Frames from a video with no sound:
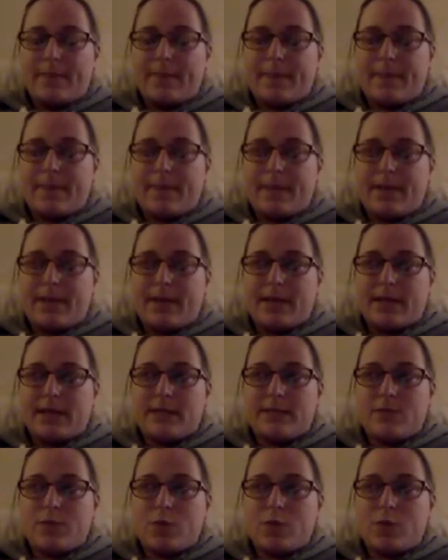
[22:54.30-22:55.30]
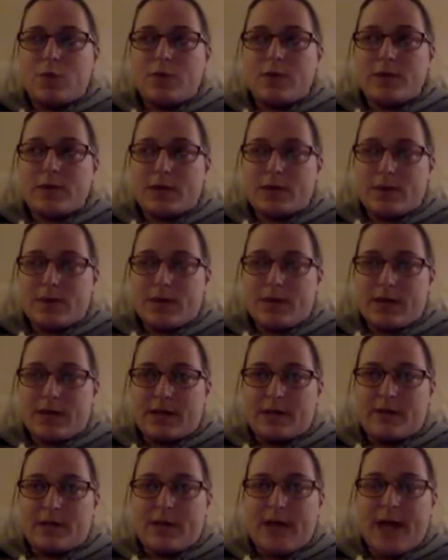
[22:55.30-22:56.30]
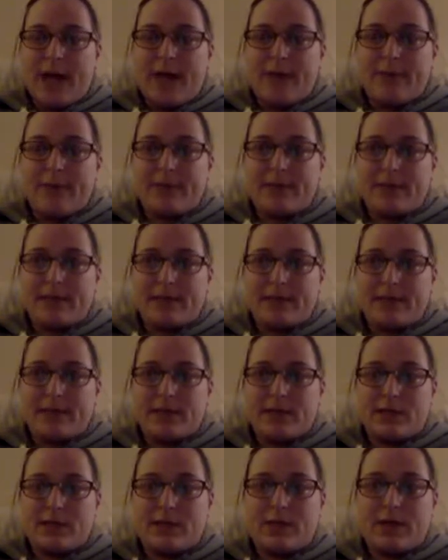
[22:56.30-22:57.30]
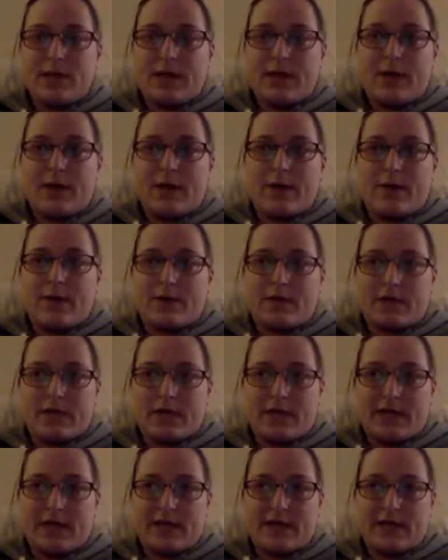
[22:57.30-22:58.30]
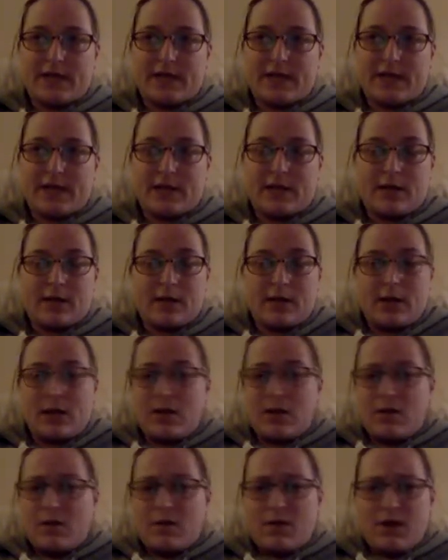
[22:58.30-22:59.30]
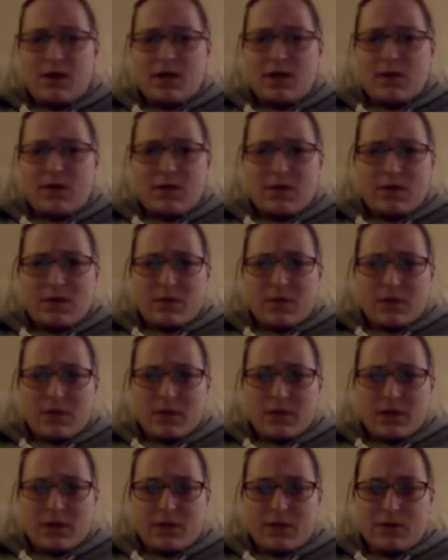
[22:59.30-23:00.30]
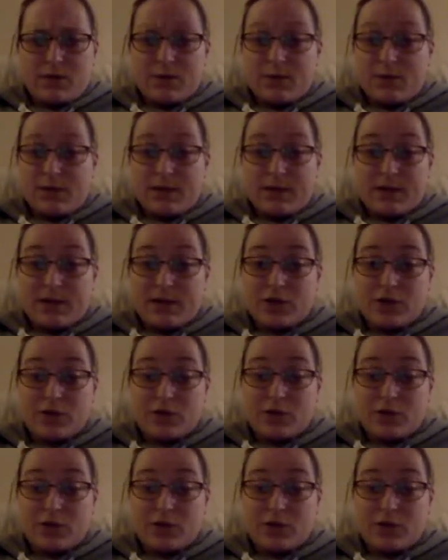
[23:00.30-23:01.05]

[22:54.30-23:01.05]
But it's more so because what happens is you allow other stylists in. Why do you want to be in my group? Unless you're